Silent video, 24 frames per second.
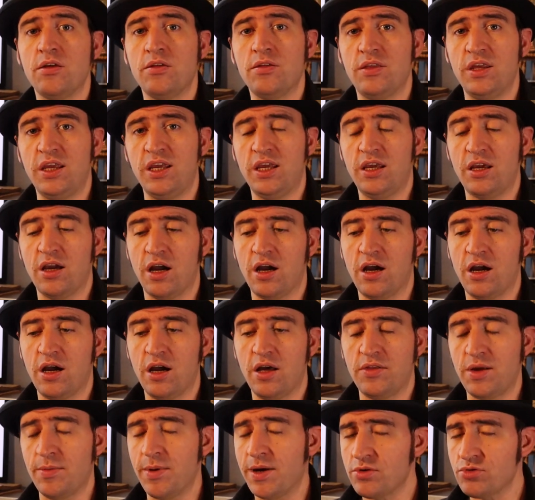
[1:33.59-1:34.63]
The
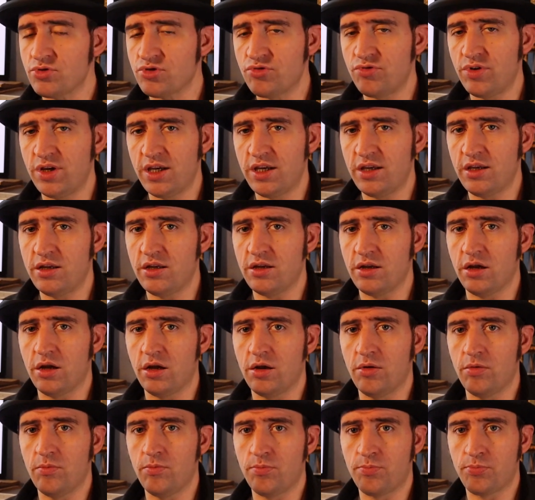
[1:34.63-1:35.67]
about screen
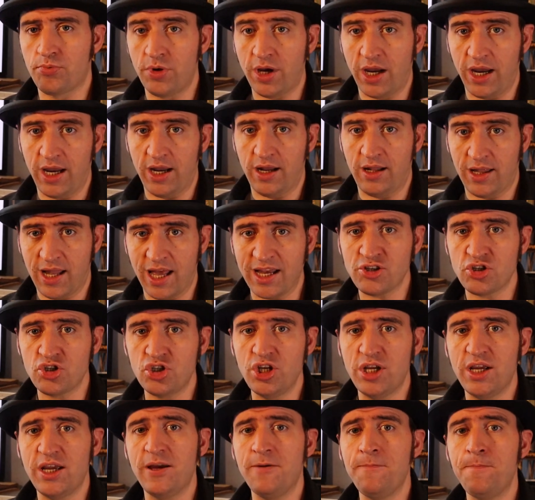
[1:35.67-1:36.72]

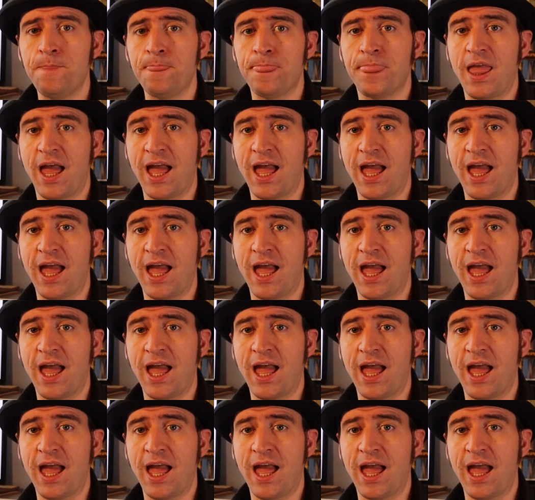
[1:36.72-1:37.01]
last year